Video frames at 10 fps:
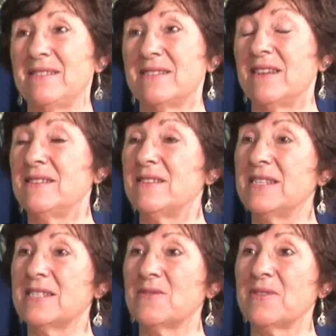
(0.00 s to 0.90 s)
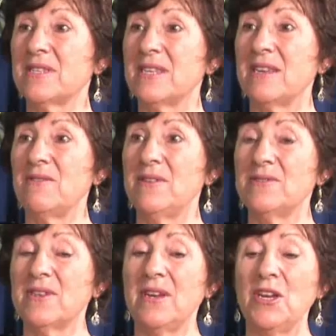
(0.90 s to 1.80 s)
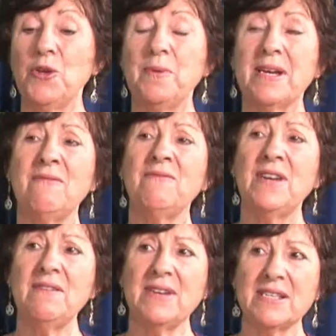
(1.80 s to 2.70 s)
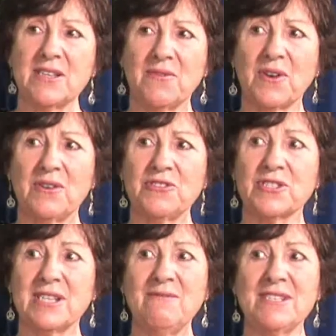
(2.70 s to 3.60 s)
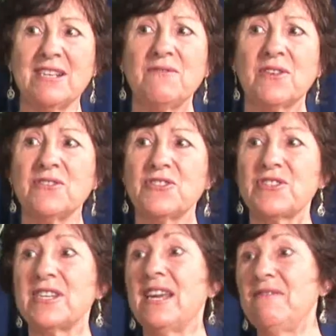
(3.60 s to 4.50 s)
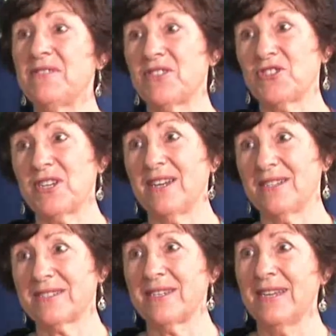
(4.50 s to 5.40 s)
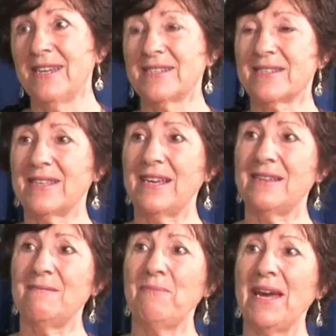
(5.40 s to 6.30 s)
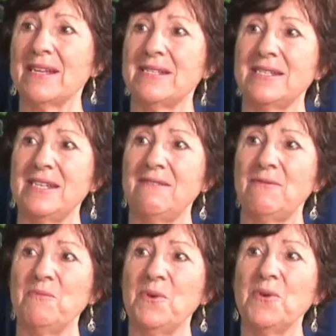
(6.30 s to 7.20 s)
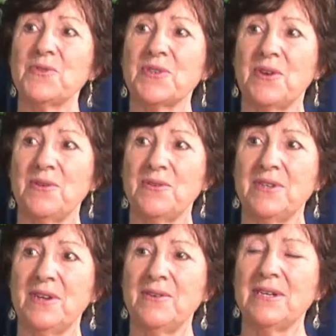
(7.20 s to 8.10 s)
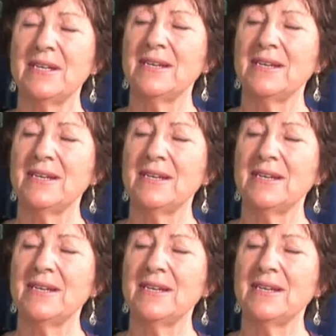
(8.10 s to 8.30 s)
and, and this sort of thing, you know. So you become very, very self conscious. And I was self conscious enough as a child. Yeah. So that impacted it even more so, you know.